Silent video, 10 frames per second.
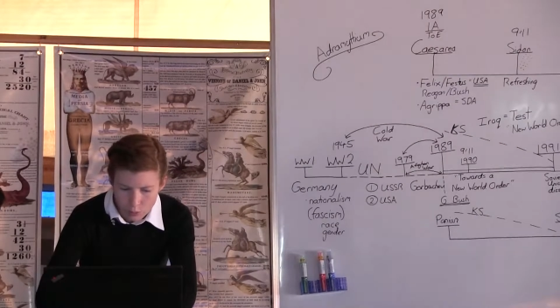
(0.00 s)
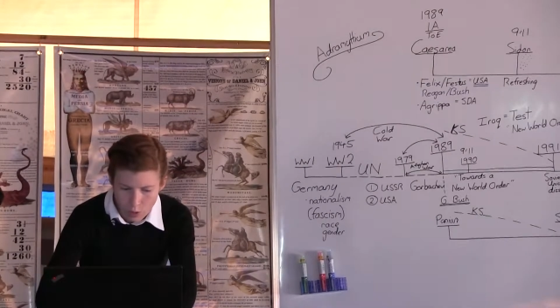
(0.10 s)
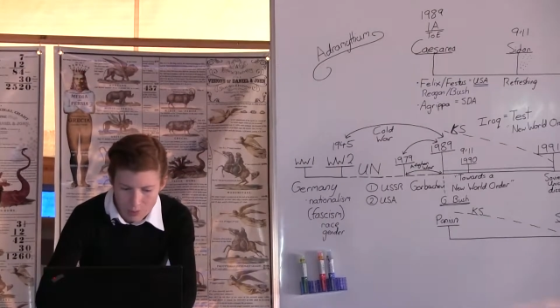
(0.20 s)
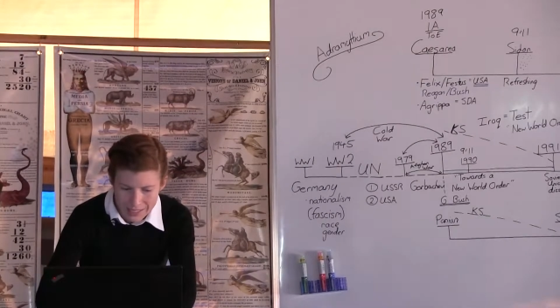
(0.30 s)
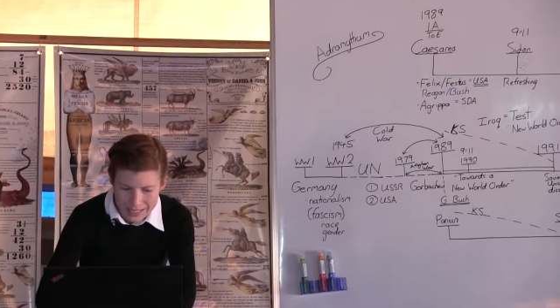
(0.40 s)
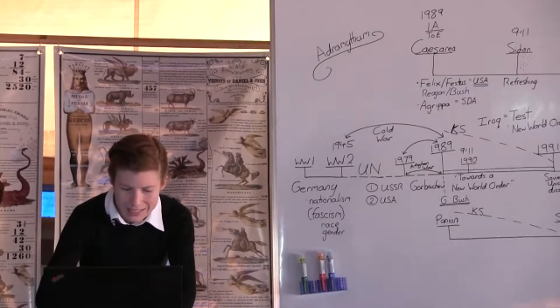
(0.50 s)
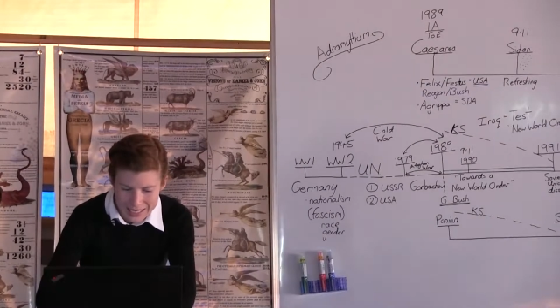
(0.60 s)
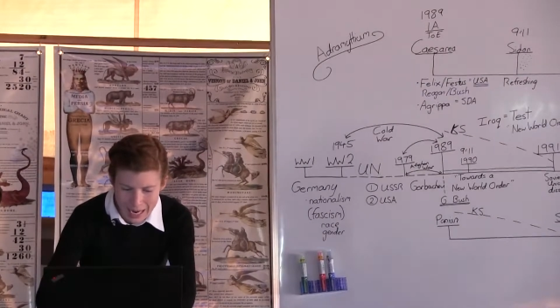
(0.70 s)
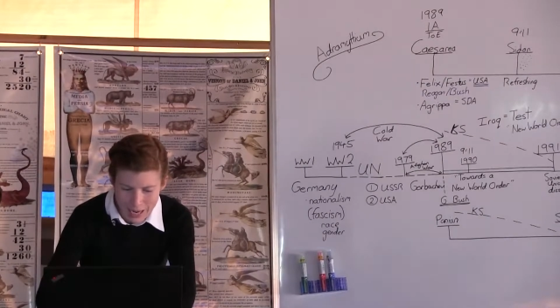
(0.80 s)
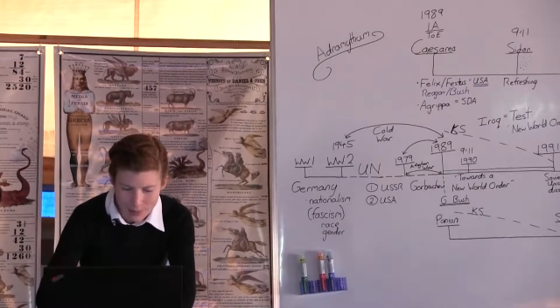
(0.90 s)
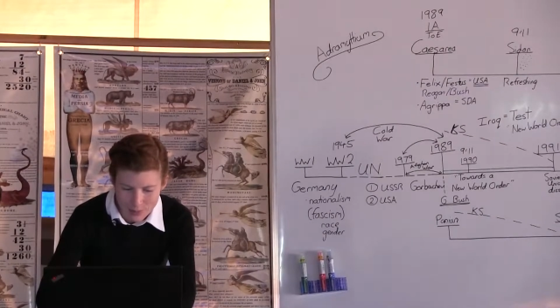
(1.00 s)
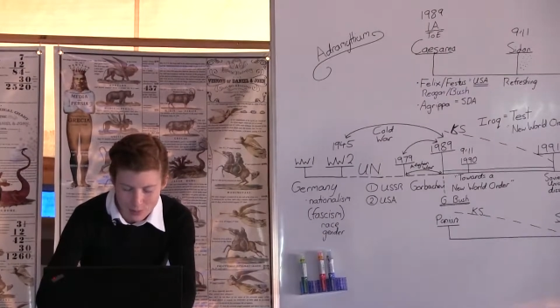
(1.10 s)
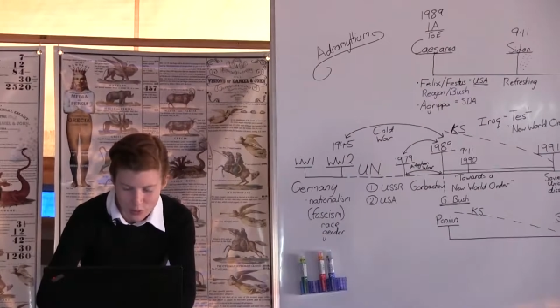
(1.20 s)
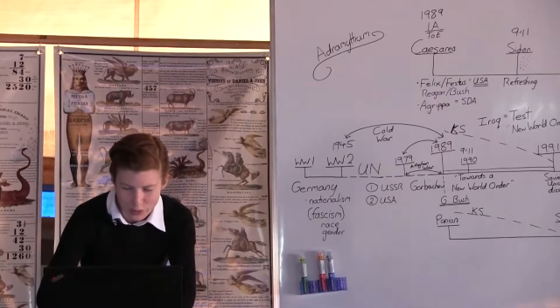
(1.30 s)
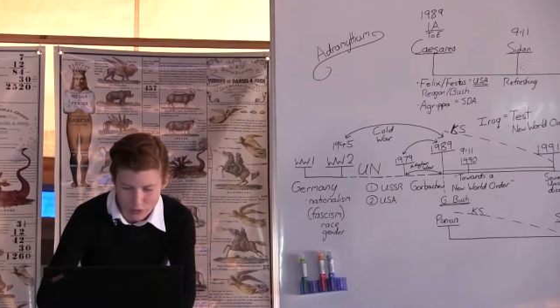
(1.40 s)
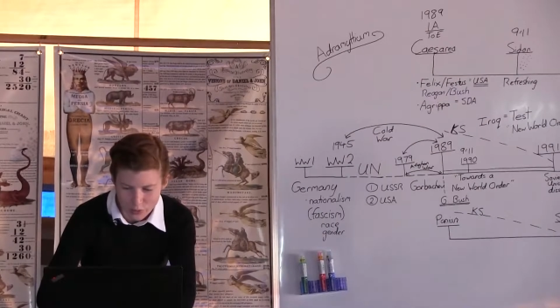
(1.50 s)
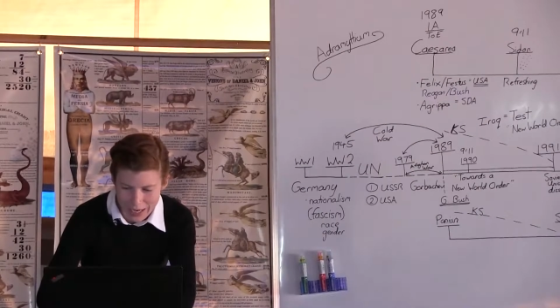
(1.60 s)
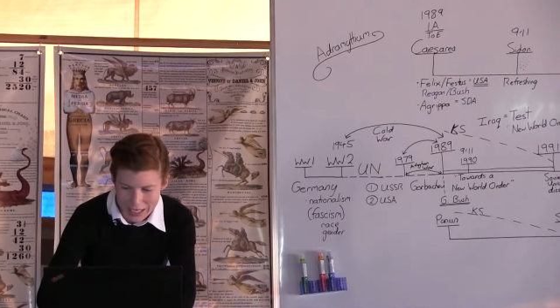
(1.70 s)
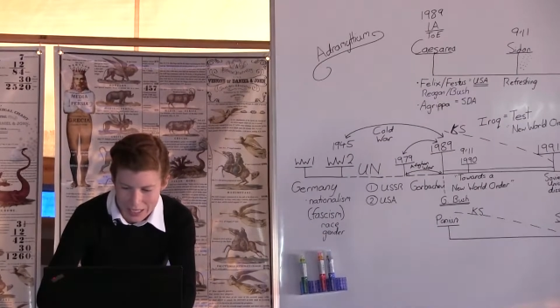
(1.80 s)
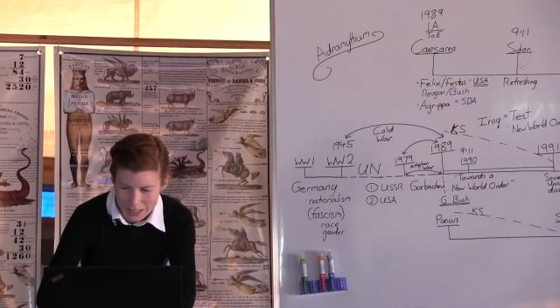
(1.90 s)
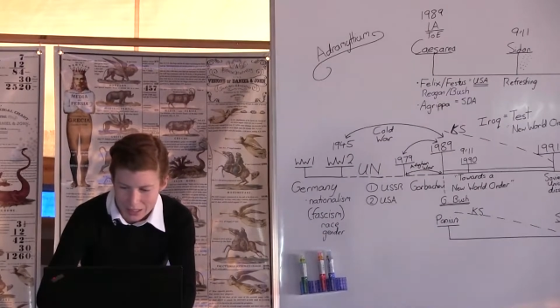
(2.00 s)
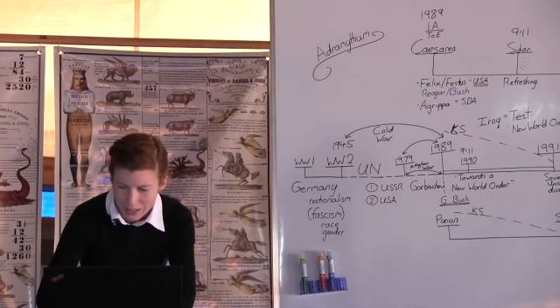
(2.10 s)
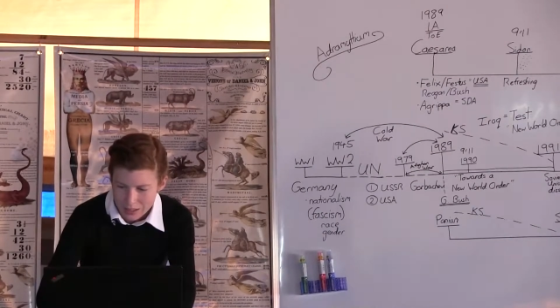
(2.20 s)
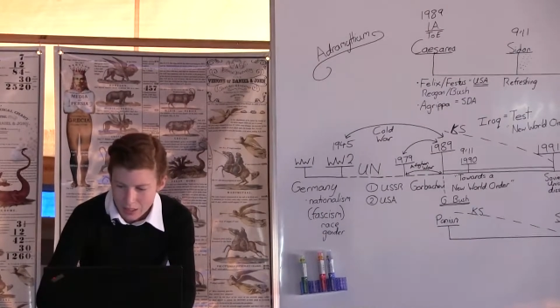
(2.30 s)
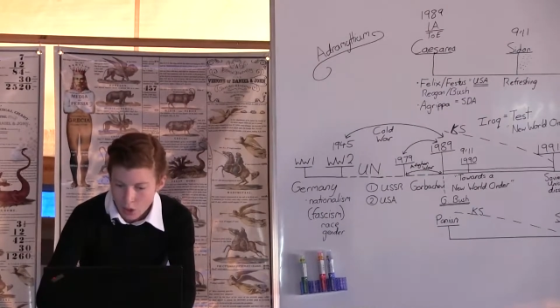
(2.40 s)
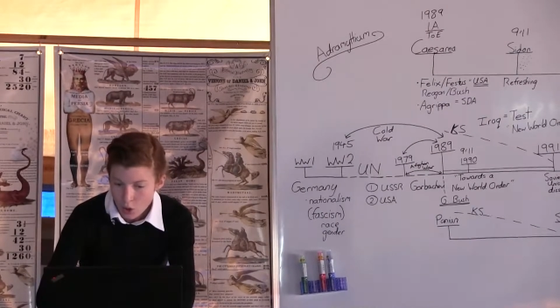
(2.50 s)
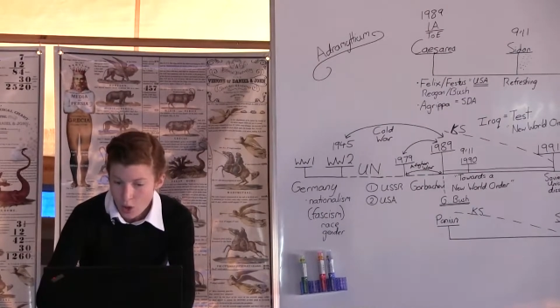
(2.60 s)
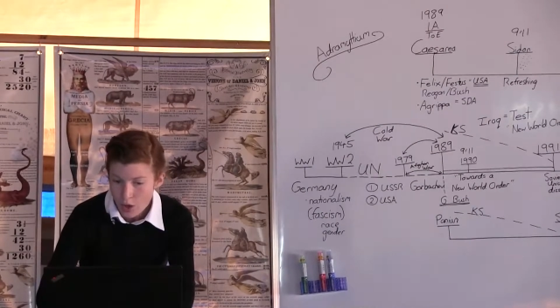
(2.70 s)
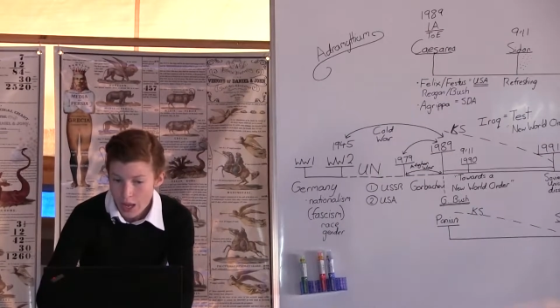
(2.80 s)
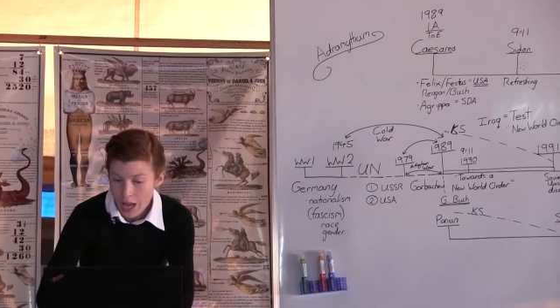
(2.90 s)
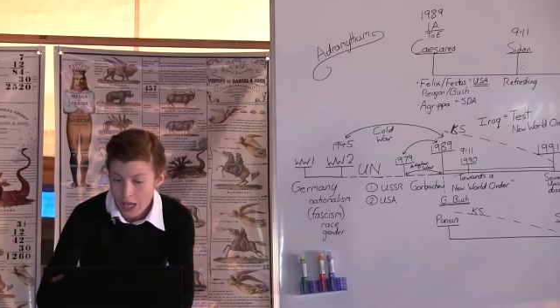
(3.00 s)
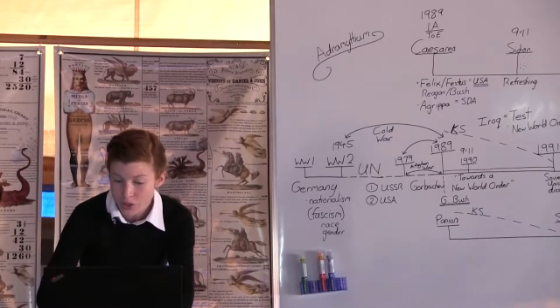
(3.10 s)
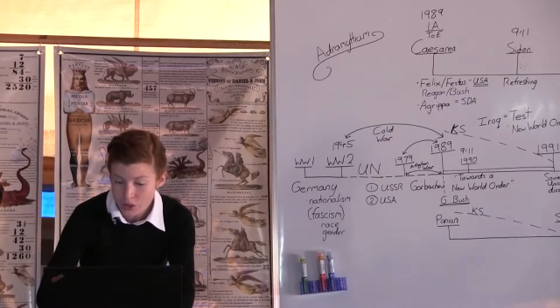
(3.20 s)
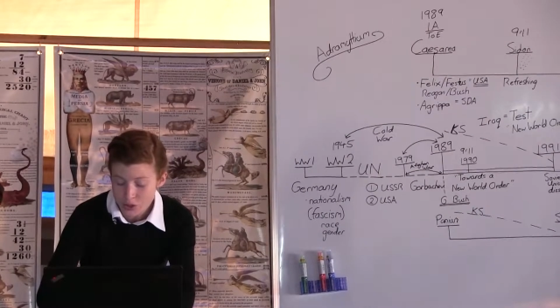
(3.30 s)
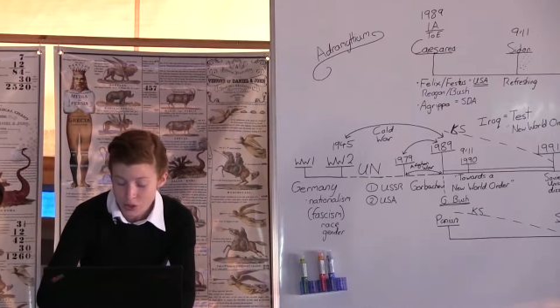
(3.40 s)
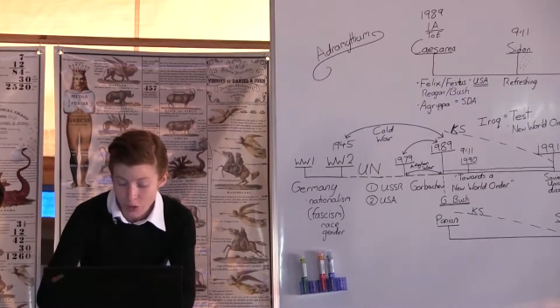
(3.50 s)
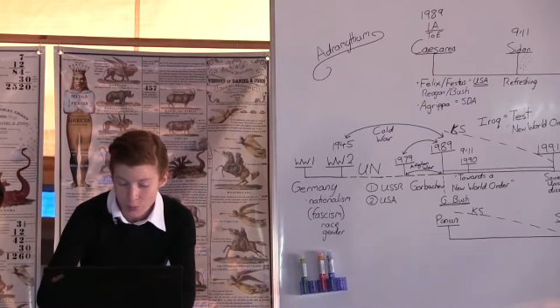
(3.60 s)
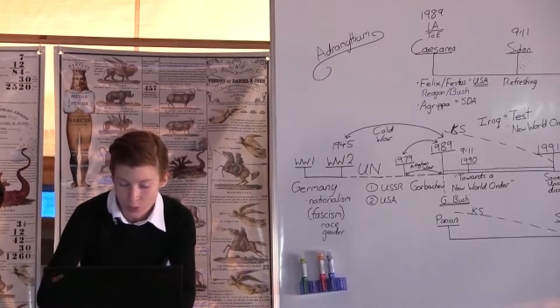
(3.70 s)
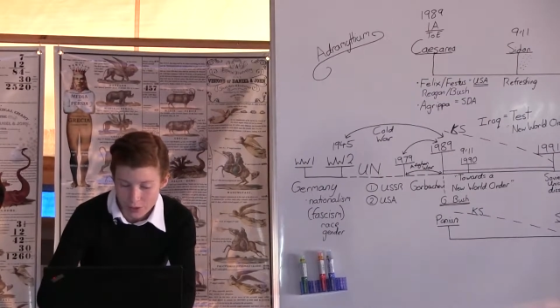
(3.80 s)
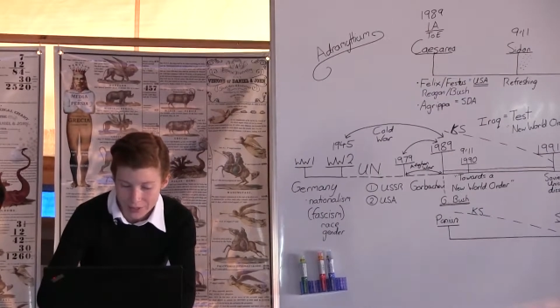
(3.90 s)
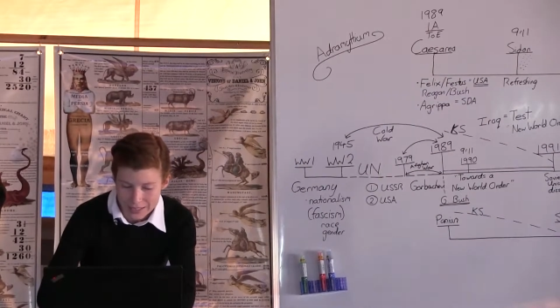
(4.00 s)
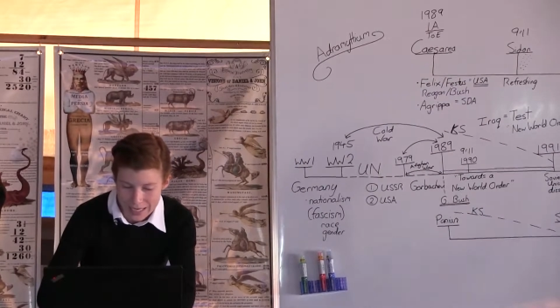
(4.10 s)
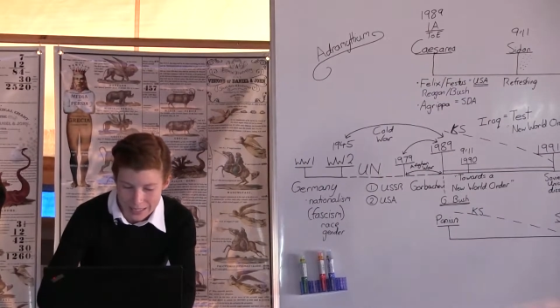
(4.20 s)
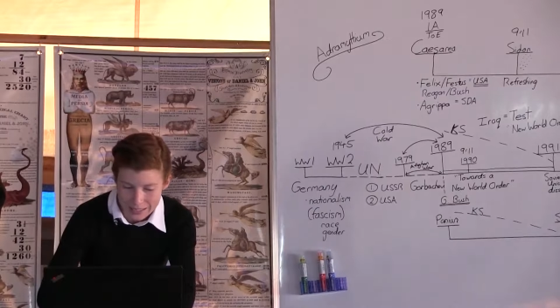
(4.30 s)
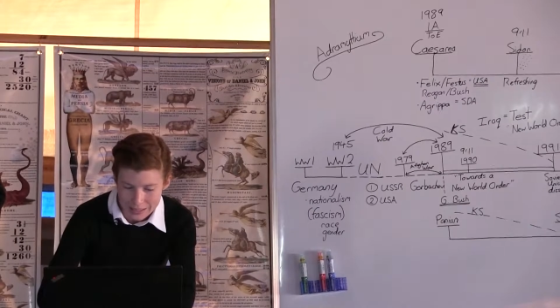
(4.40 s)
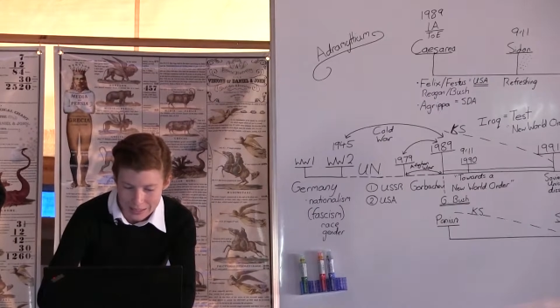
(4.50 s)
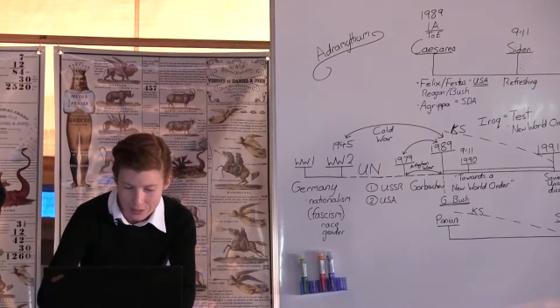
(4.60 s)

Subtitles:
What begins to happen between Reagan and John Paul II?